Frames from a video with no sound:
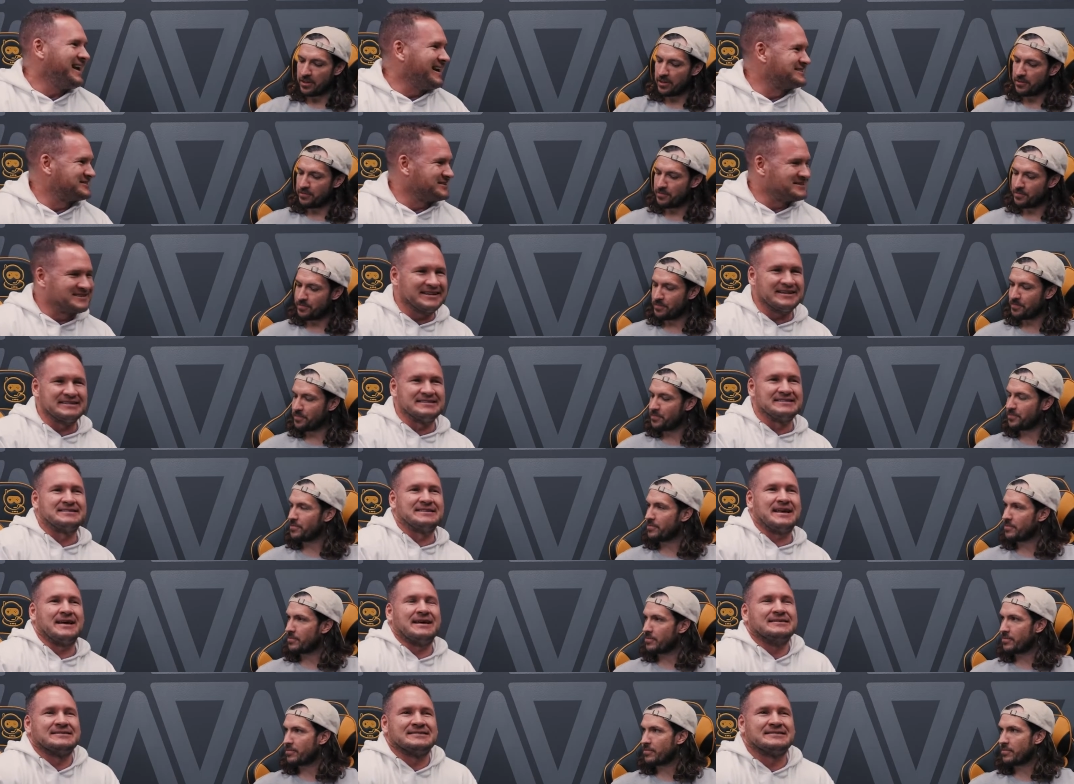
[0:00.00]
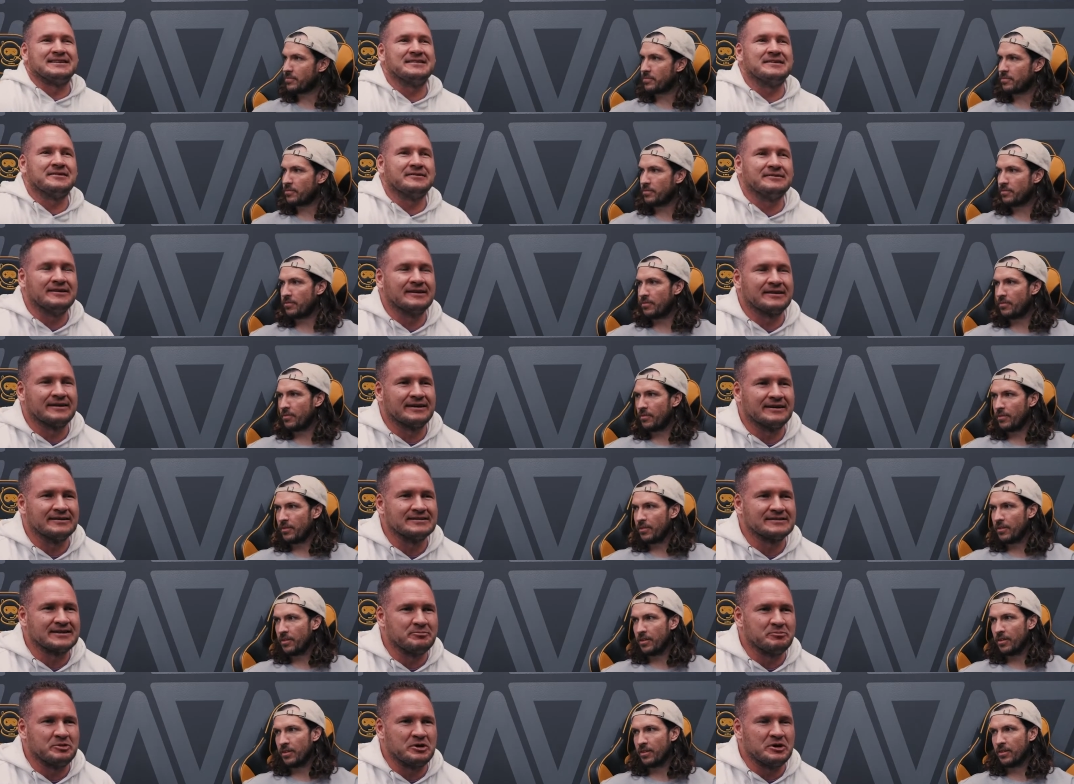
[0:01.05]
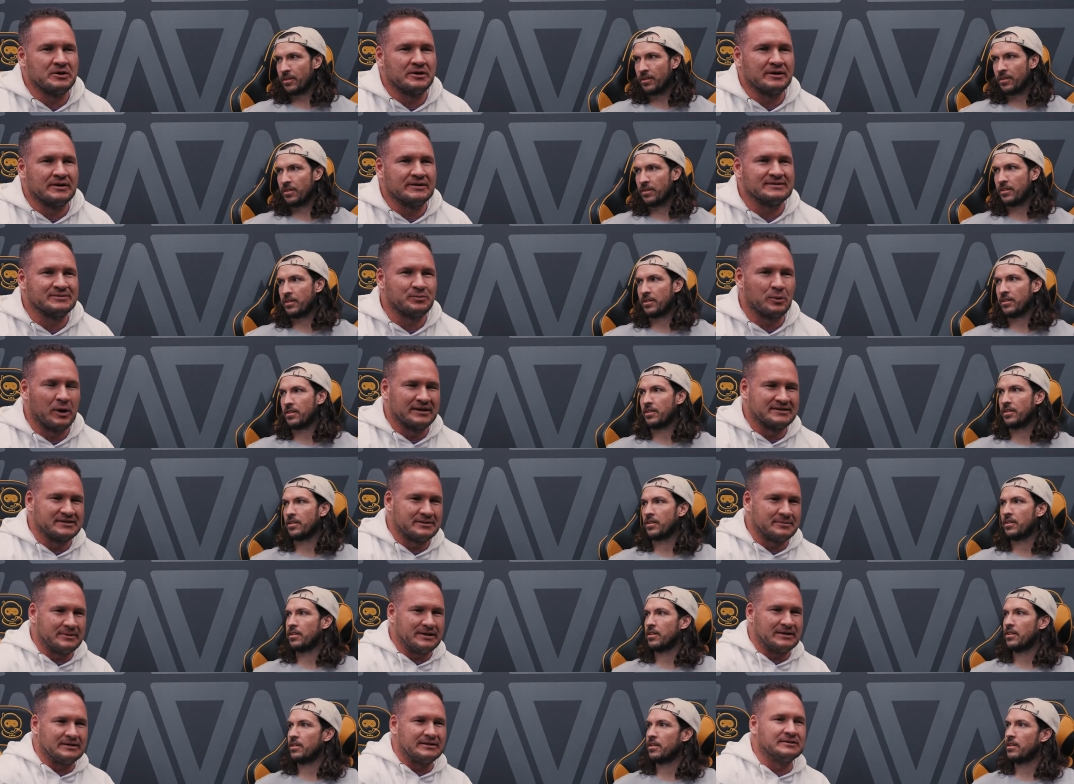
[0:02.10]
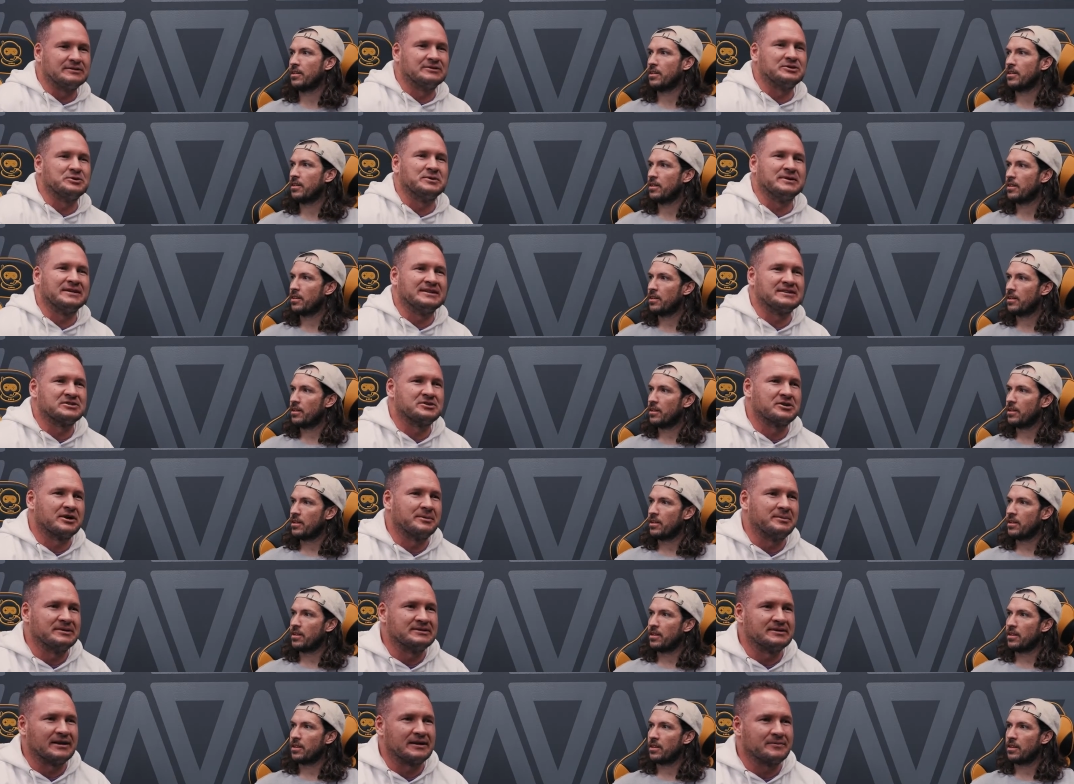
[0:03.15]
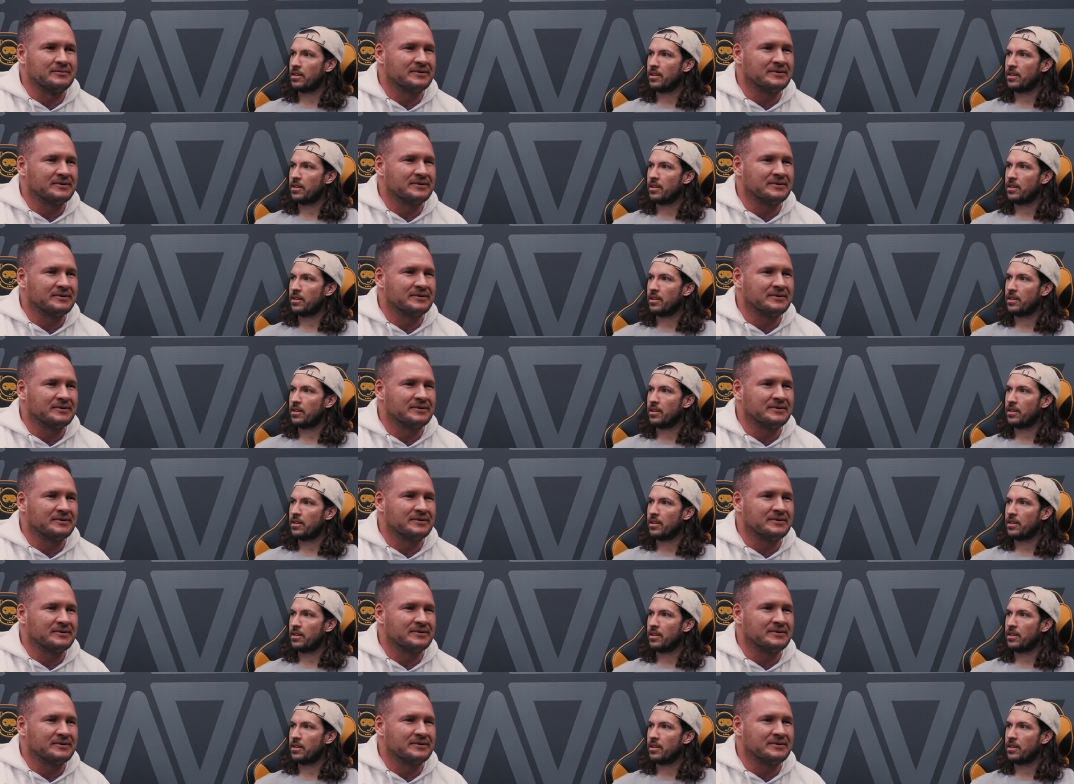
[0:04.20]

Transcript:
Speaker 1: Yeah. So he said, he's, he's sitting there looking at his computer and he's watching me do this trip. And he's like,